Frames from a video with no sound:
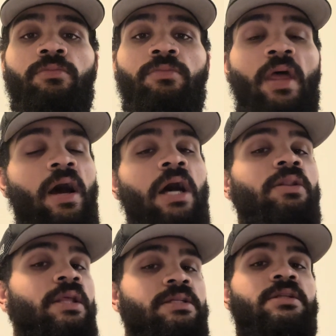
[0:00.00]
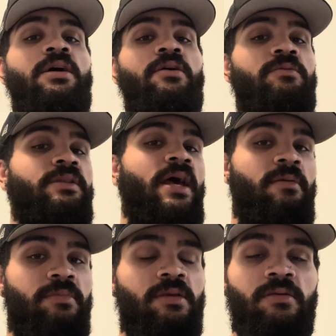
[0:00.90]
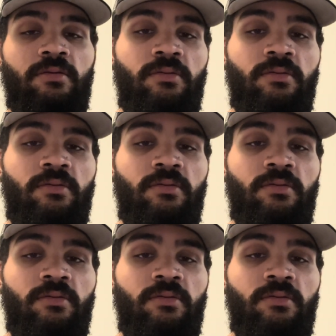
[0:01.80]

Now, how legendary would that be?